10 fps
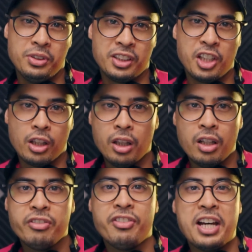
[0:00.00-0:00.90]
and got a lot
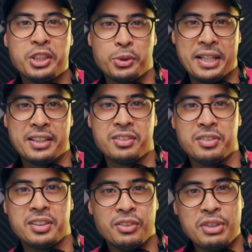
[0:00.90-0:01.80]
of value out of
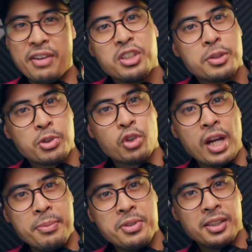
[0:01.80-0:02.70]
it. If you haven't
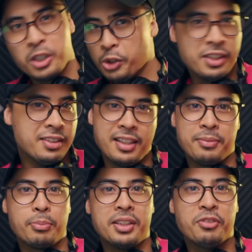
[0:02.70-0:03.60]
subscribed yet, go hit
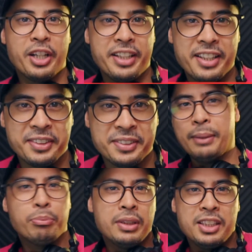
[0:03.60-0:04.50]
that button right now.
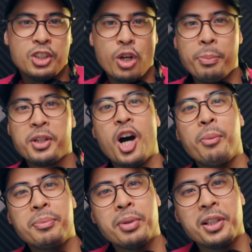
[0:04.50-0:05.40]
And please drop a
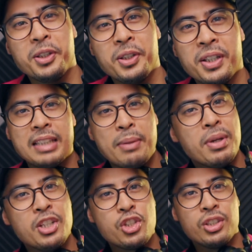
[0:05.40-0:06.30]
comment below and
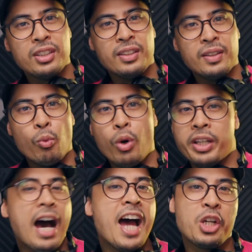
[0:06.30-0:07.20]
mention
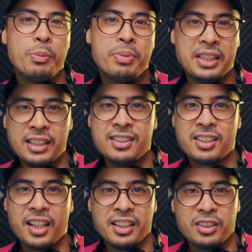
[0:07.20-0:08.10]
what eye-opening
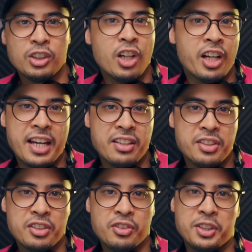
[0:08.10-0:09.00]
insight you got out of
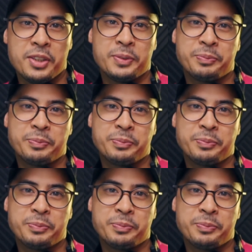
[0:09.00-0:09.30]
this video.